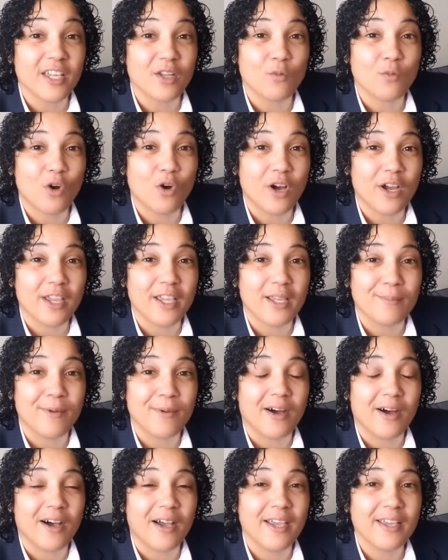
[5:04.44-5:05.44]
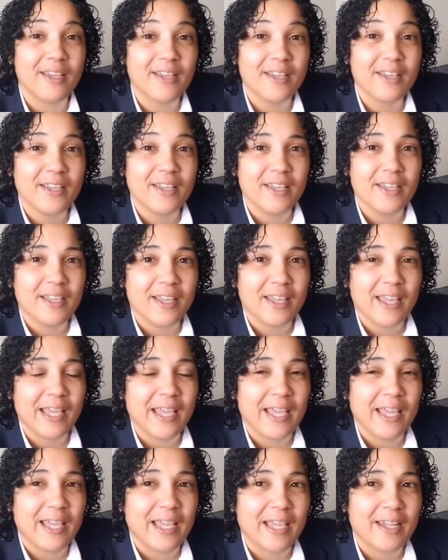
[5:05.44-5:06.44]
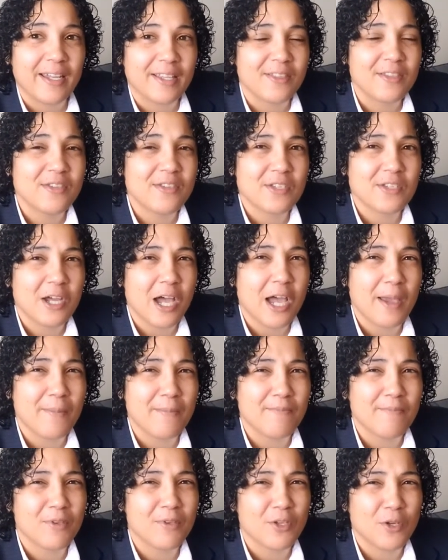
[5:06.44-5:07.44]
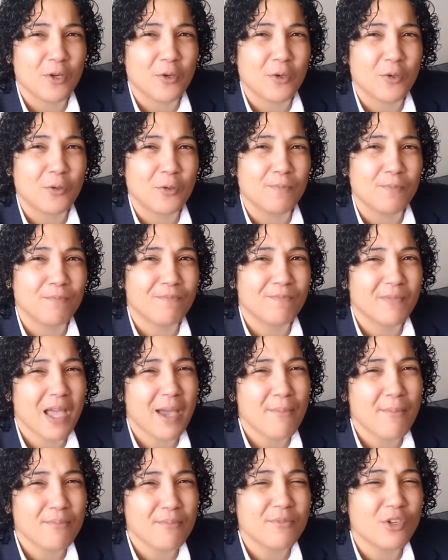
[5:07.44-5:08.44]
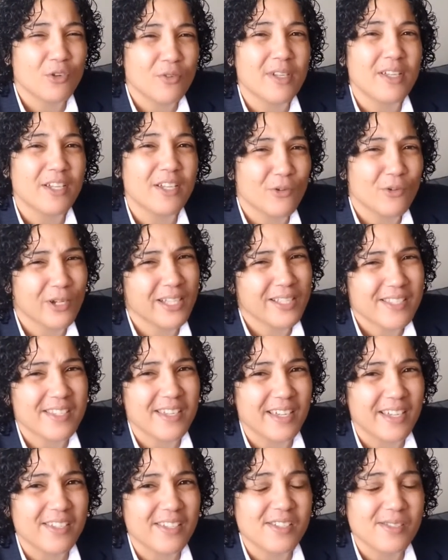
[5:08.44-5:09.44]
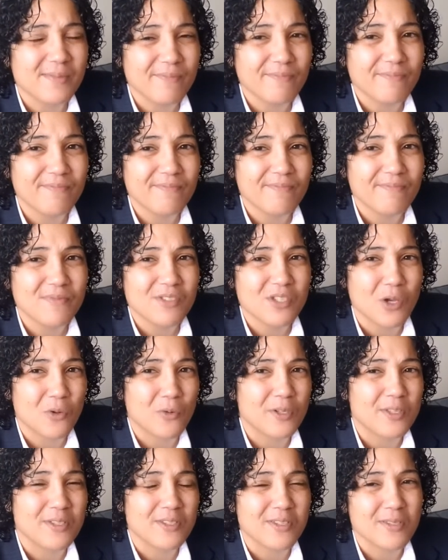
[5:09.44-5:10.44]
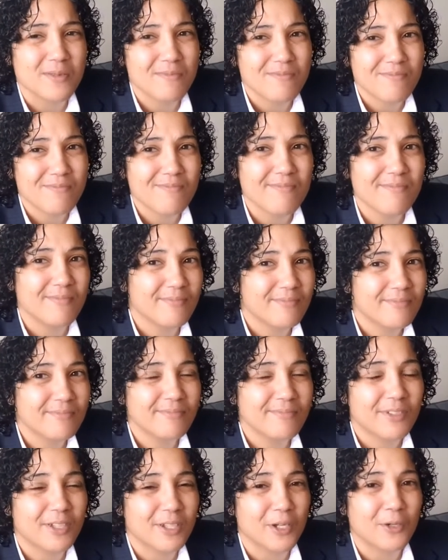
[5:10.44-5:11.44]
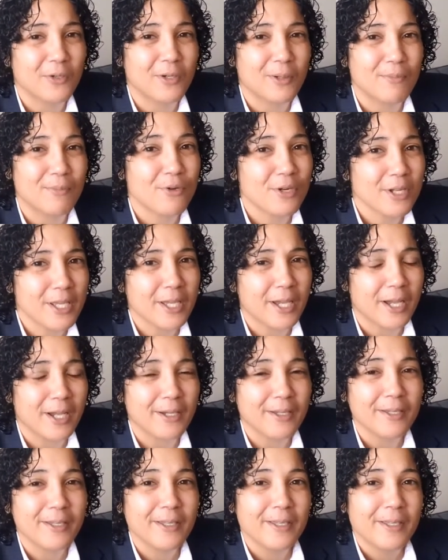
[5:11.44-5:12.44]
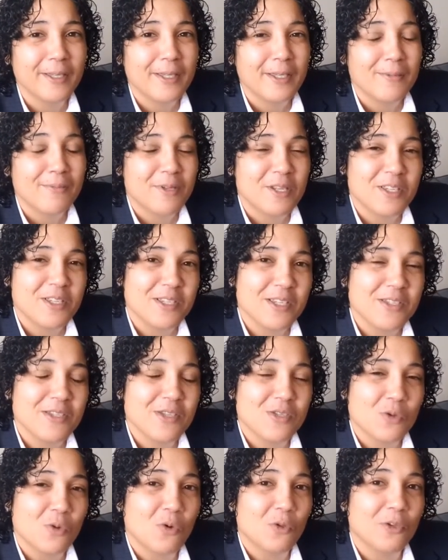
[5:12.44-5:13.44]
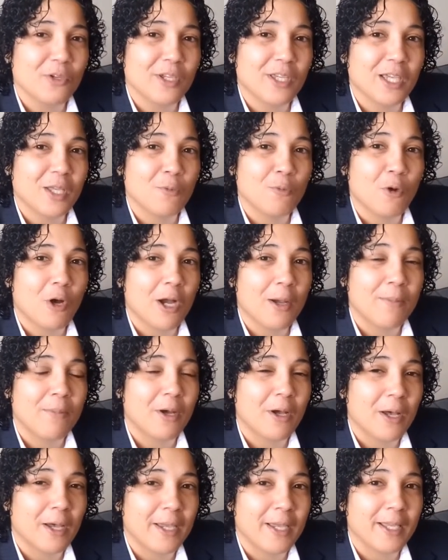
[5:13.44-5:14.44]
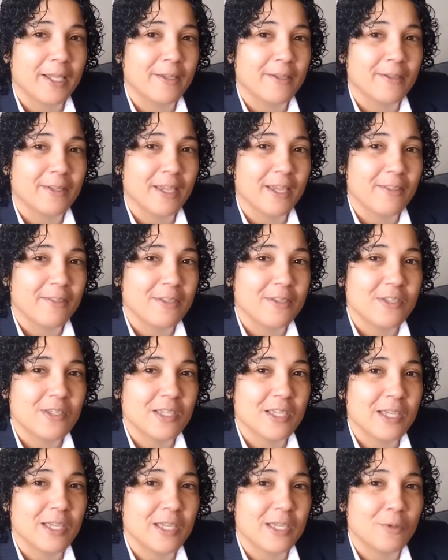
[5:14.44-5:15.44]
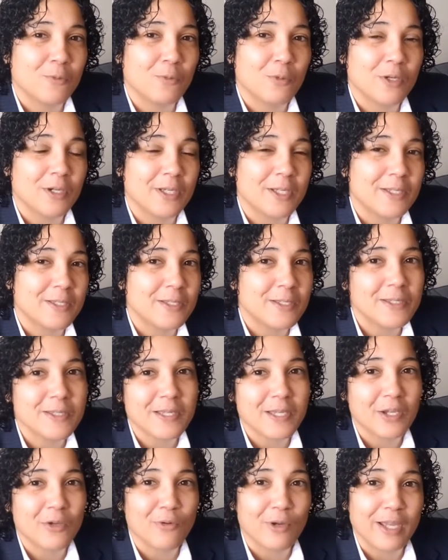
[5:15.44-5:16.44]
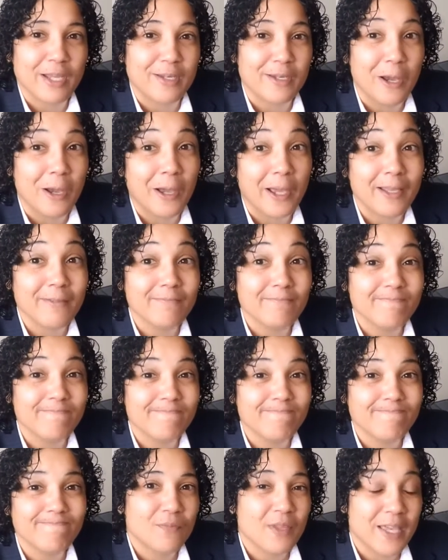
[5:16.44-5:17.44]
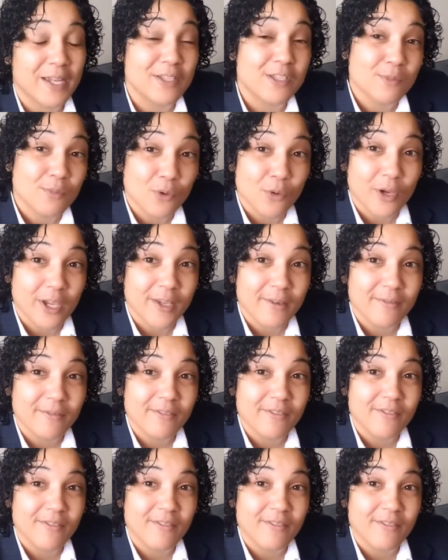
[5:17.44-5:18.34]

kid walking by, and at this time, you know, I'm in grade six, so it's you know, I'm pretty young, but he sees this older kid walk by and, and this kid was in grade nine and it's a boy